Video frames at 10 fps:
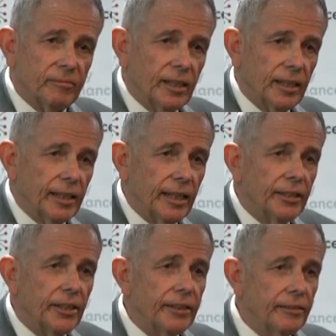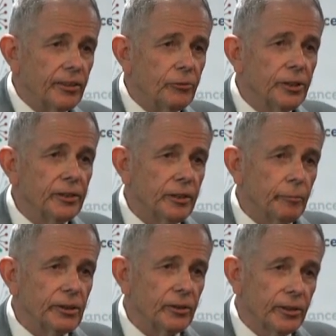And they're real in the
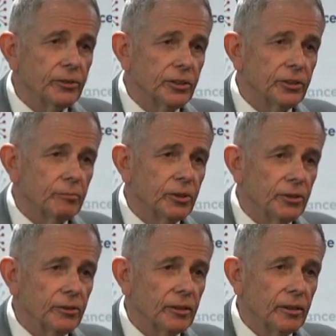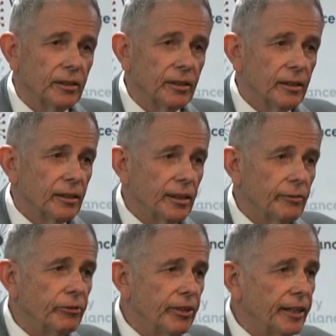mental health system too.
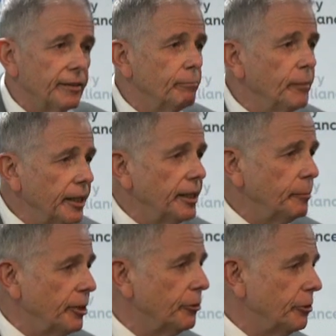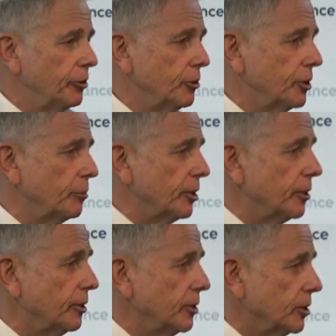And we've had many, many reviews in the mental
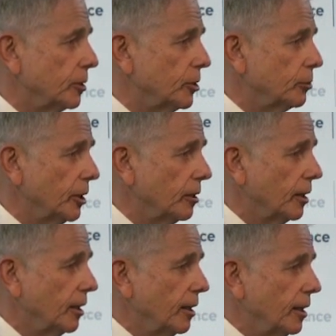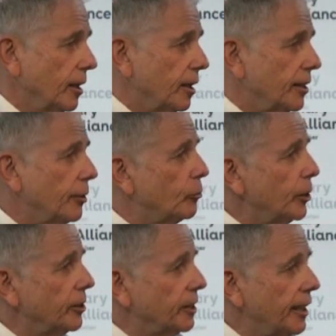health system as well. They're
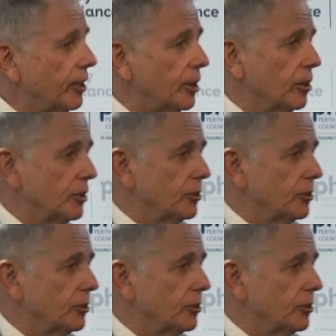real in the alcohol and